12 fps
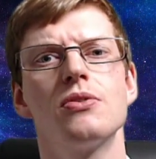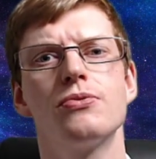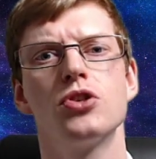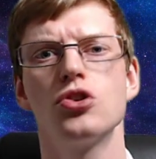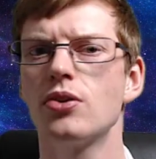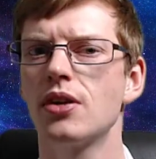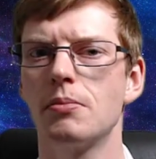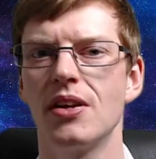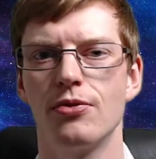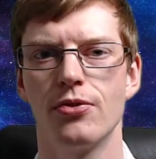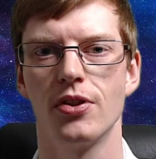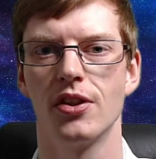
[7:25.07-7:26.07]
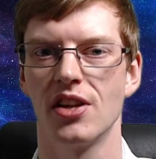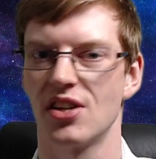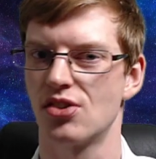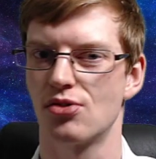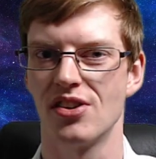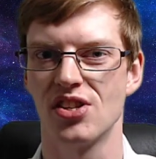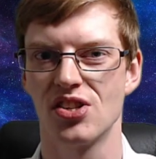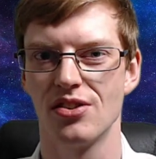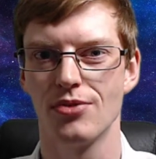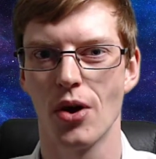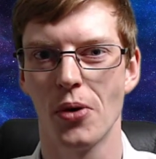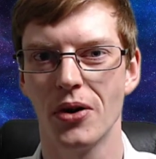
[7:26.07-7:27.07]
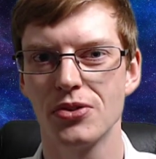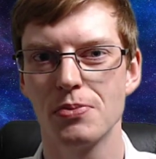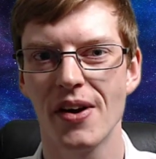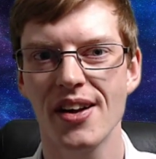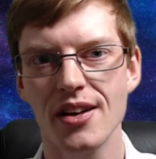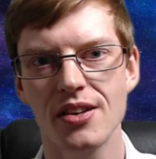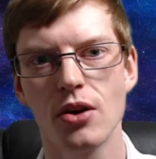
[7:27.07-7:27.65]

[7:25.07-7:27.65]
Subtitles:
for joining me for the latest rendition of No Holds Barred.